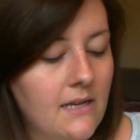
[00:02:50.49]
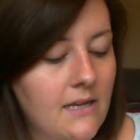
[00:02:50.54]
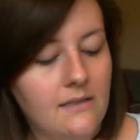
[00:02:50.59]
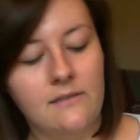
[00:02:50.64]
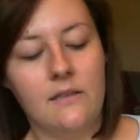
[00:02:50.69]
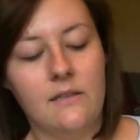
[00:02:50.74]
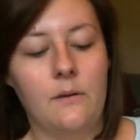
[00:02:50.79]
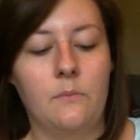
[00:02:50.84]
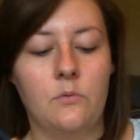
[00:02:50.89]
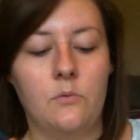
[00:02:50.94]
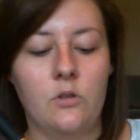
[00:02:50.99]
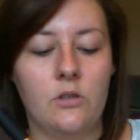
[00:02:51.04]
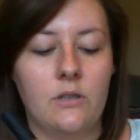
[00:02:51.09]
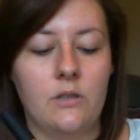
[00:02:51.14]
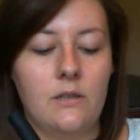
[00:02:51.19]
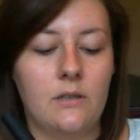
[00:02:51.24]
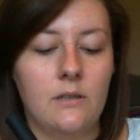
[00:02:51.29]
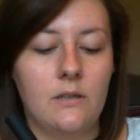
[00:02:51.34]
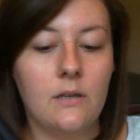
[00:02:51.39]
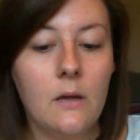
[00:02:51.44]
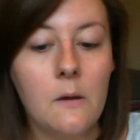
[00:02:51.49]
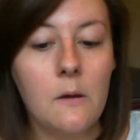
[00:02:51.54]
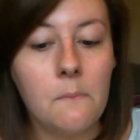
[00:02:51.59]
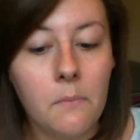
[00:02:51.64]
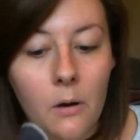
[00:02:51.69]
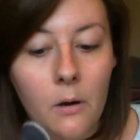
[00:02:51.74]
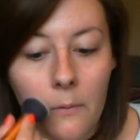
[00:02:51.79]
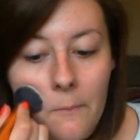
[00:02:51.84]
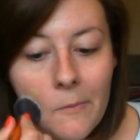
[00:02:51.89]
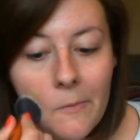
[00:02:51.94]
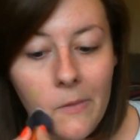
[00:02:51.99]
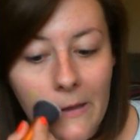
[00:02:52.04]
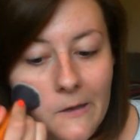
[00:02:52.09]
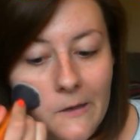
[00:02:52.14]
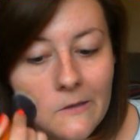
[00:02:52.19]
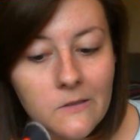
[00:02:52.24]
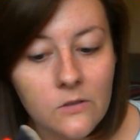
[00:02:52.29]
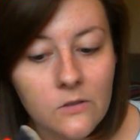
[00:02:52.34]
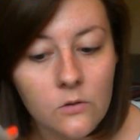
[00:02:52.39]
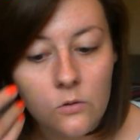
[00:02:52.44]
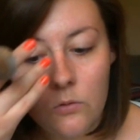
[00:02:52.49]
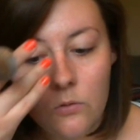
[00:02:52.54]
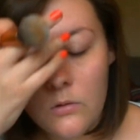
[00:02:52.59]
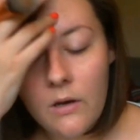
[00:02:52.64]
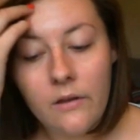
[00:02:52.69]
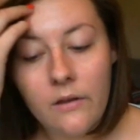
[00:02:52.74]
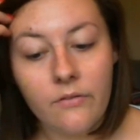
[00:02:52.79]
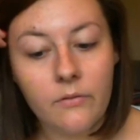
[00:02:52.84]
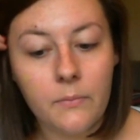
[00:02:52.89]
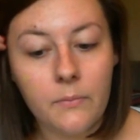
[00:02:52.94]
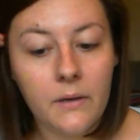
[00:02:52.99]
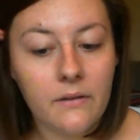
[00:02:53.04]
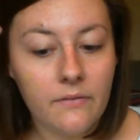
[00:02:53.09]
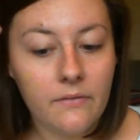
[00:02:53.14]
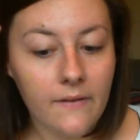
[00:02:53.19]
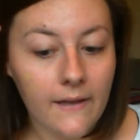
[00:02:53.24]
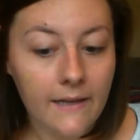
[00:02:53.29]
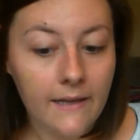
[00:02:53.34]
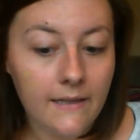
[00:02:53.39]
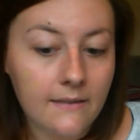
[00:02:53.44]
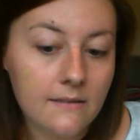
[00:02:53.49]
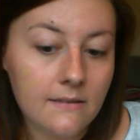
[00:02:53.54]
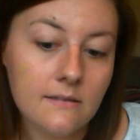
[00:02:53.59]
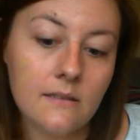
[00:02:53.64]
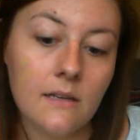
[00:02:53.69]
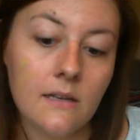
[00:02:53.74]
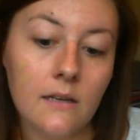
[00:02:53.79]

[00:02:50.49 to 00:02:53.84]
So I'm just going to pop this all over my face.